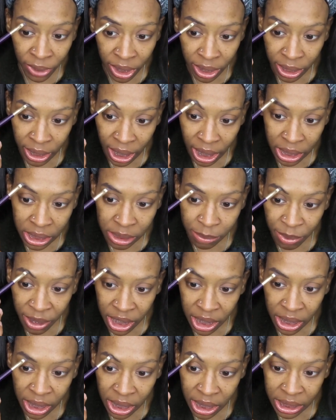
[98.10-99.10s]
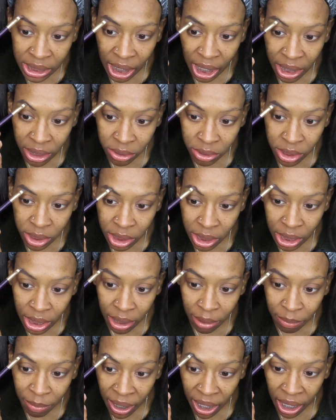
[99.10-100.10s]
That is because I used to
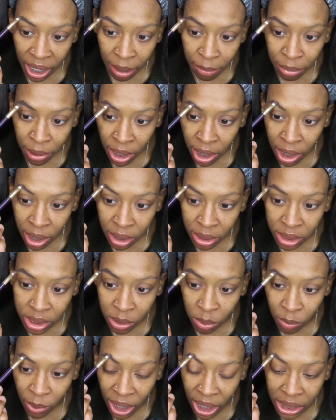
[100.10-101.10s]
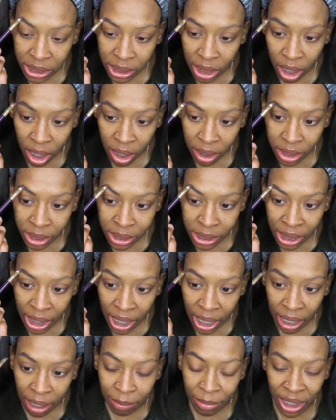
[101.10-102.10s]
get my eyebrows waxed all the
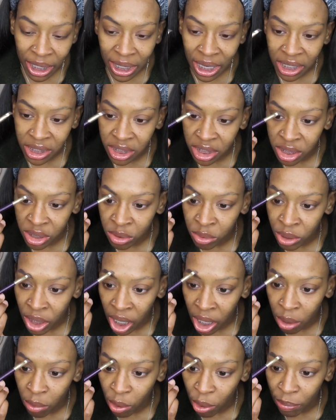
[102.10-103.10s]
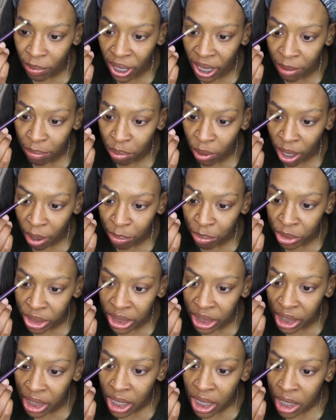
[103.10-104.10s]
time, and they just do not grow back
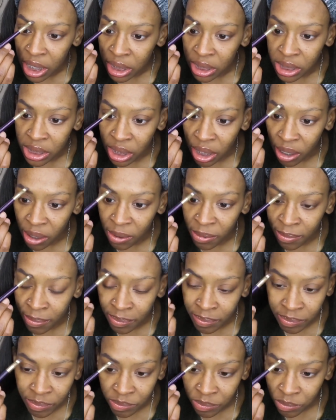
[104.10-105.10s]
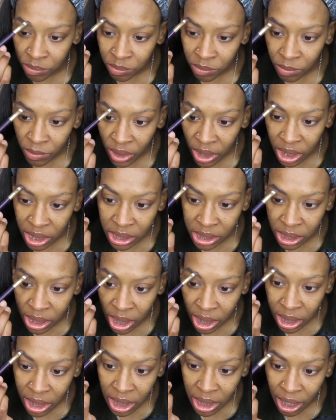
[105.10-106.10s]
properly. So it's
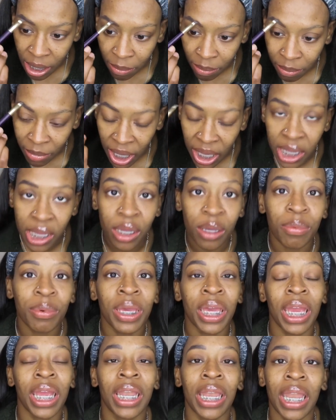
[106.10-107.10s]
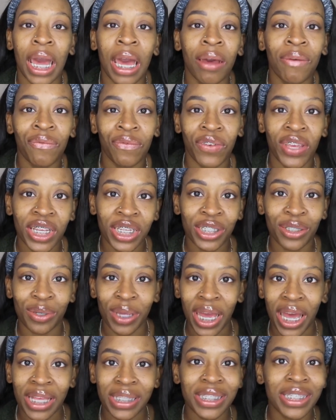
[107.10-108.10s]
nothing that makeup cannot fix, you
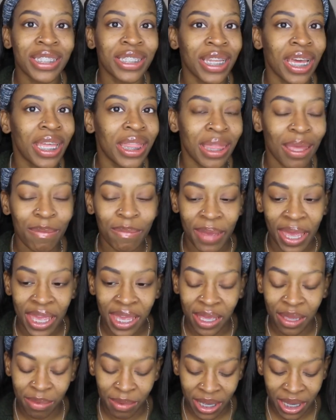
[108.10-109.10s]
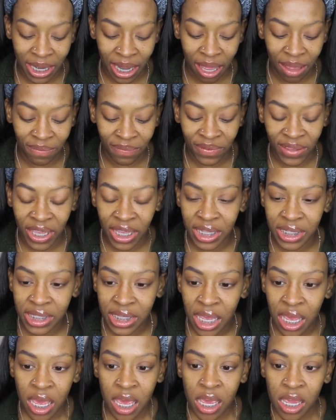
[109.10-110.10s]
guys. It's nothing makeup cannot fix.
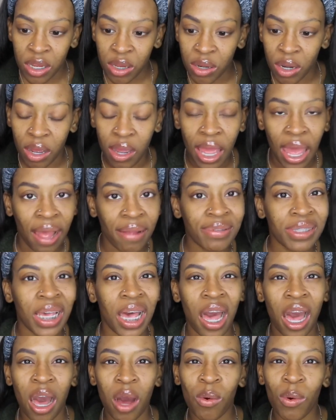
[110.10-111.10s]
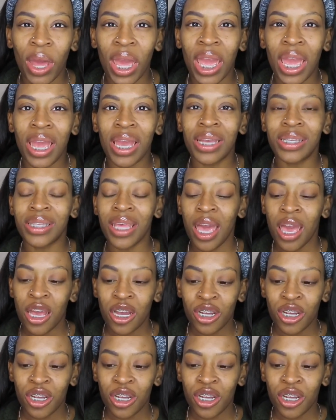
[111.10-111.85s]
You don't have to always